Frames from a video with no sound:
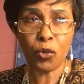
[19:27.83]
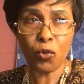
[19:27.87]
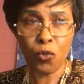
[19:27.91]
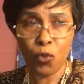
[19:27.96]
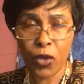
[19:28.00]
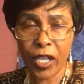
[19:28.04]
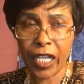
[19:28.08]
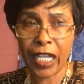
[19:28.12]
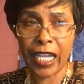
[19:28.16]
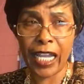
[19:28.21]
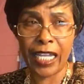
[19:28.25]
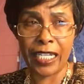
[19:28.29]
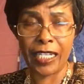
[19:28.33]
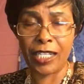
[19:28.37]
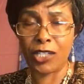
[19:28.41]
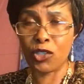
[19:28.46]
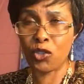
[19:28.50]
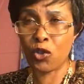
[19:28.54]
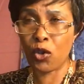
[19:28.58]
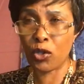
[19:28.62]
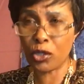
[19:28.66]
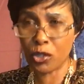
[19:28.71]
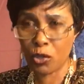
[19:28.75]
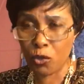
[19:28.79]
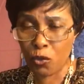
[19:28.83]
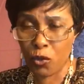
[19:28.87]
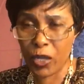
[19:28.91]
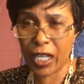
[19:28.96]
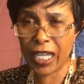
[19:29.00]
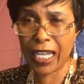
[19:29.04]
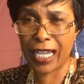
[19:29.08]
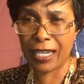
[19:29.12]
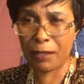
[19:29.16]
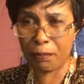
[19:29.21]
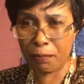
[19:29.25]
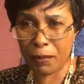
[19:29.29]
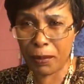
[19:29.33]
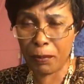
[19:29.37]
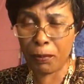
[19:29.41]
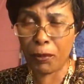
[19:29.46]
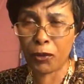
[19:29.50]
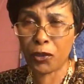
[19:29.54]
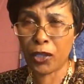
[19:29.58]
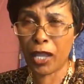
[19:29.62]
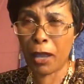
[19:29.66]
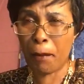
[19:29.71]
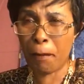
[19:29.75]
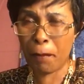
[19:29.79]
wicked
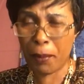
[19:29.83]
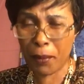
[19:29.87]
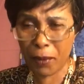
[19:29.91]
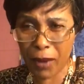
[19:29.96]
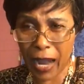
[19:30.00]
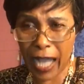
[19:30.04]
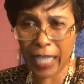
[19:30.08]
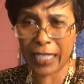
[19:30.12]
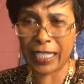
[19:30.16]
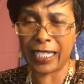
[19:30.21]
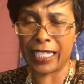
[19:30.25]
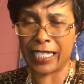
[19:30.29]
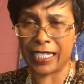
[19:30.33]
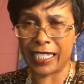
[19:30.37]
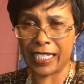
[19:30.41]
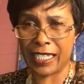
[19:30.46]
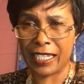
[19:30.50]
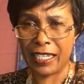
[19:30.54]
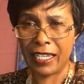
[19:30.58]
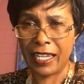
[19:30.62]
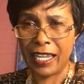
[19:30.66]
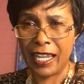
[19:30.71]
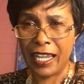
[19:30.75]
people, they practice,